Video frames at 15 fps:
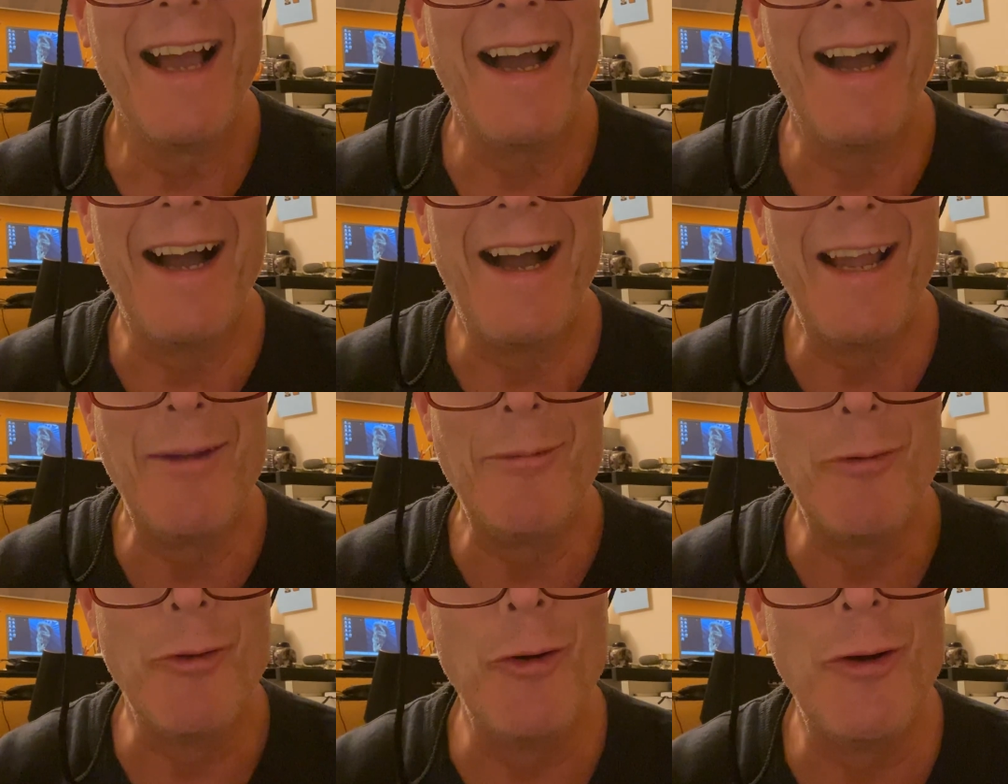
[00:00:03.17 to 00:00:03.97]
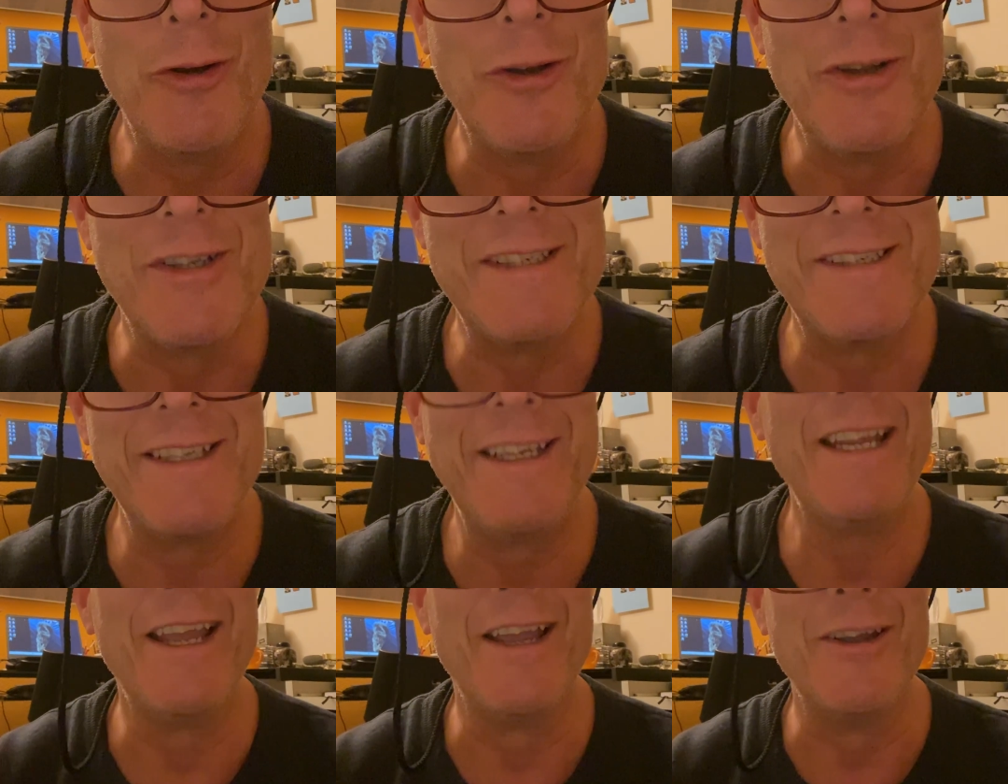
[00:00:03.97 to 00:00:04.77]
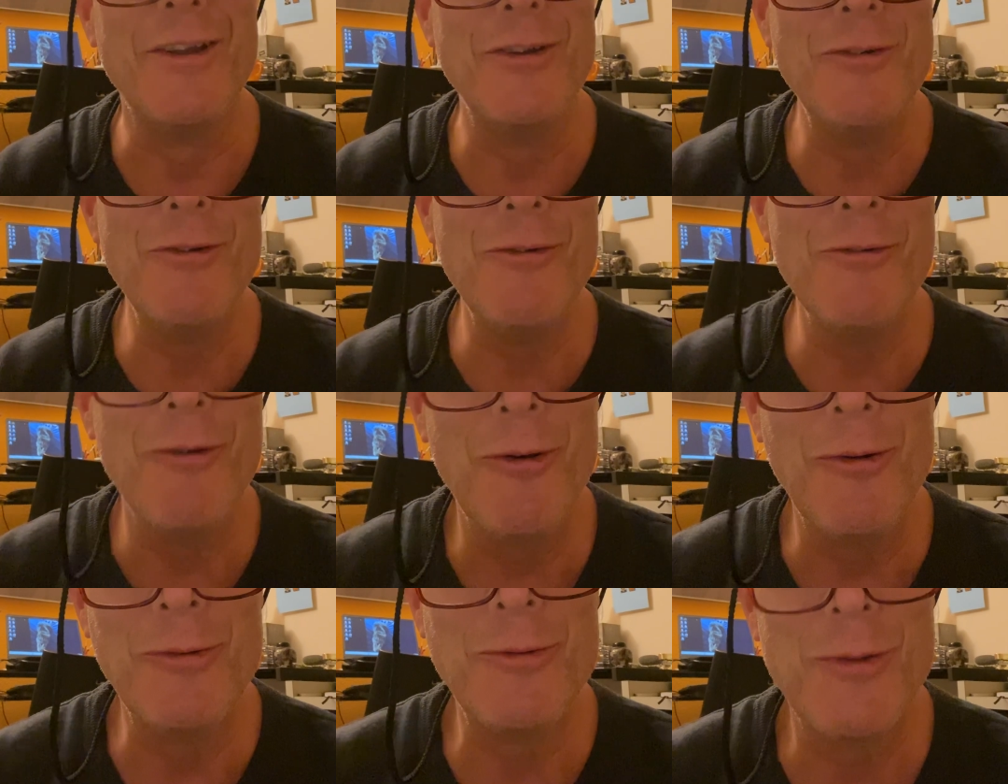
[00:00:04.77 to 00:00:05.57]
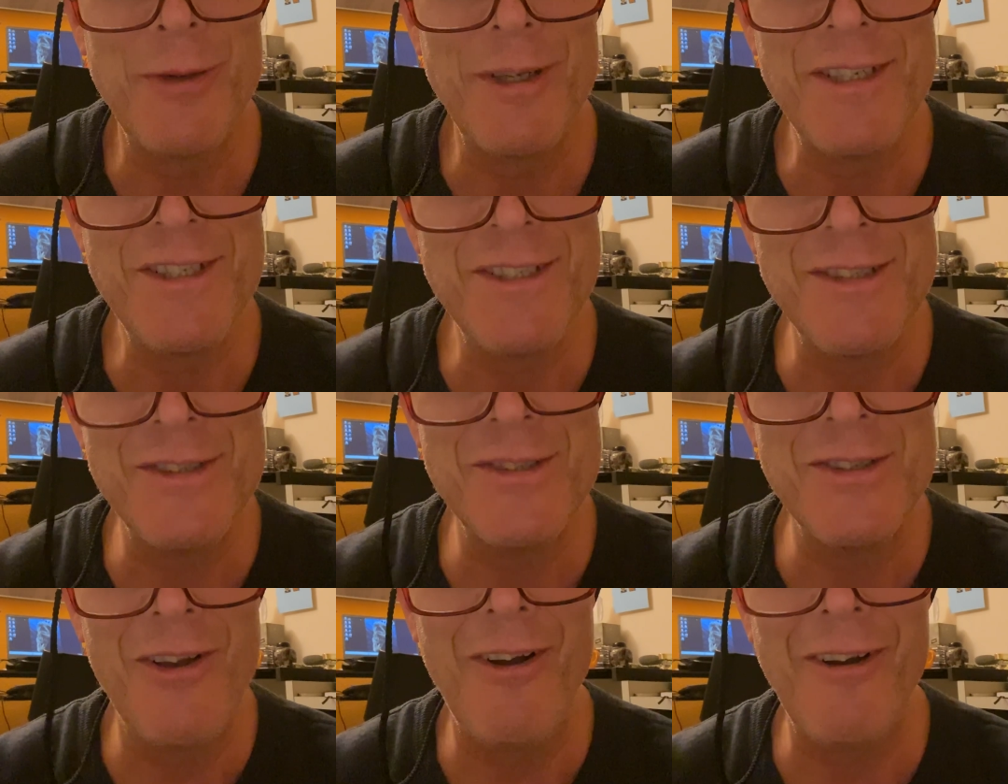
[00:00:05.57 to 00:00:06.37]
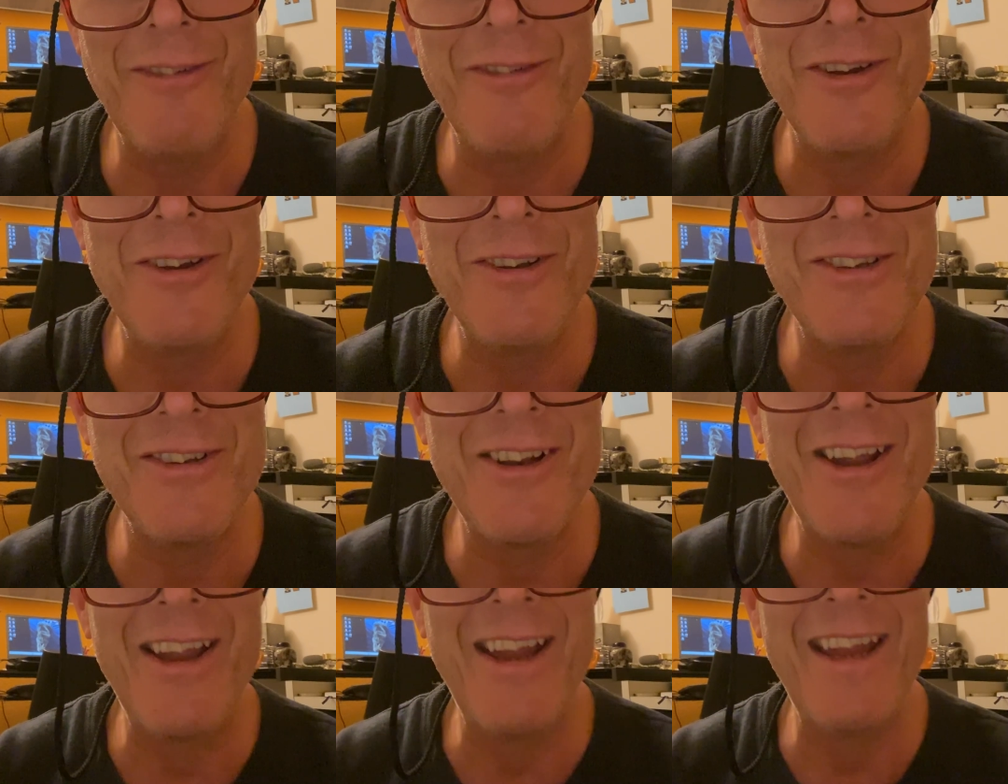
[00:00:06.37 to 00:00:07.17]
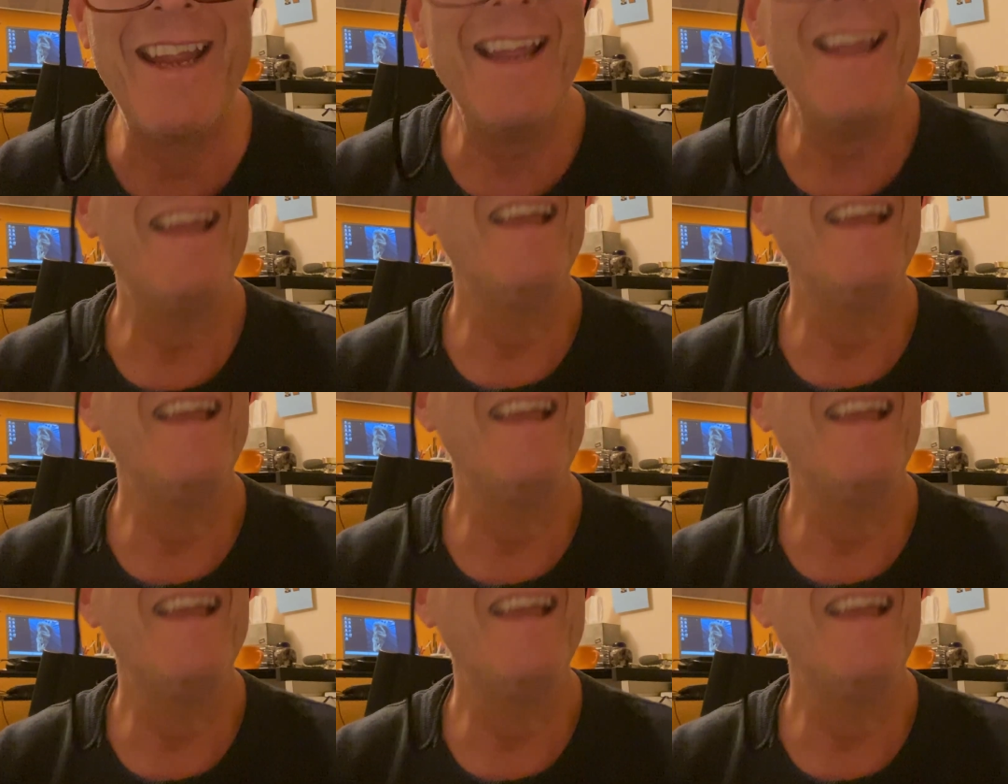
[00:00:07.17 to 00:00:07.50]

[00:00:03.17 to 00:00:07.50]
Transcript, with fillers: I am going to sing a good old Christian song for you today,